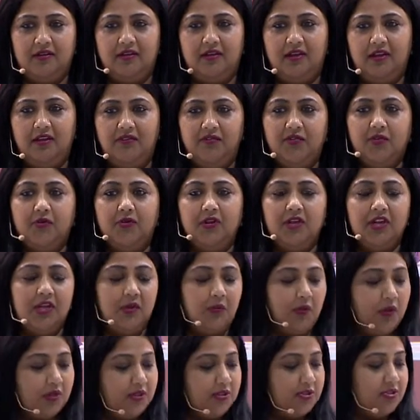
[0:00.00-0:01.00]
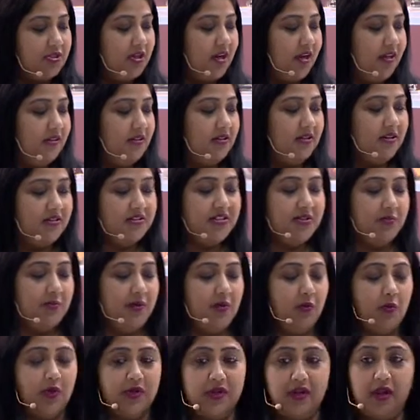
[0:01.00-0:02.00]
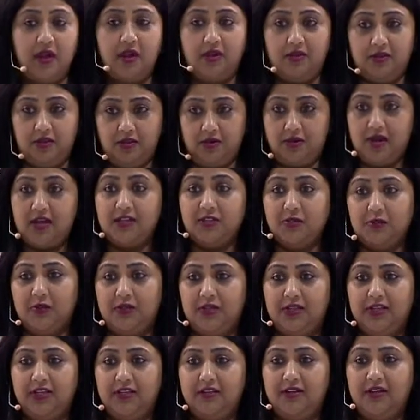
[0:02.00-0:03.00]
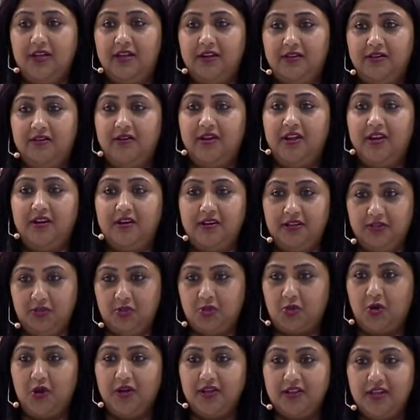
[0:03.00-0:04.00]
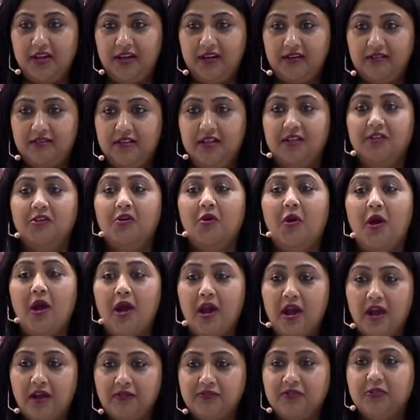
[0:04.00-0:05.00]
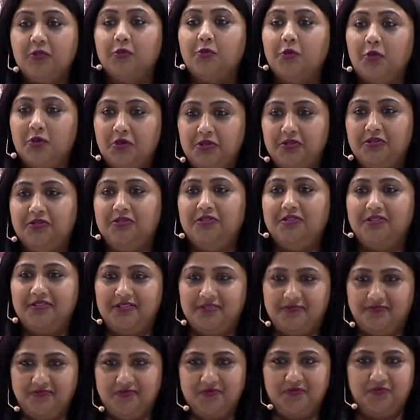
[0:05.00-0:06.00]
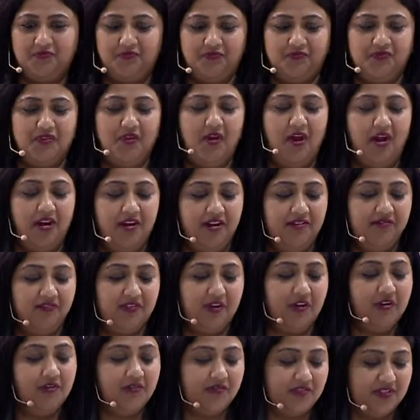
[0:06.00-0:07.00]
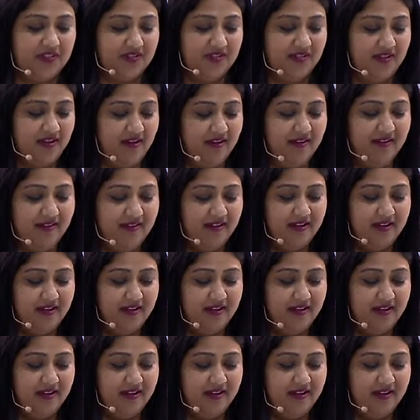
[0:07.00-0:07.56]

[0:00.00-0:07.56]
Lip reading: If you really want to try the recipe, what you guys will eat later and enjoy that, then you have to put the garlic cloves in there.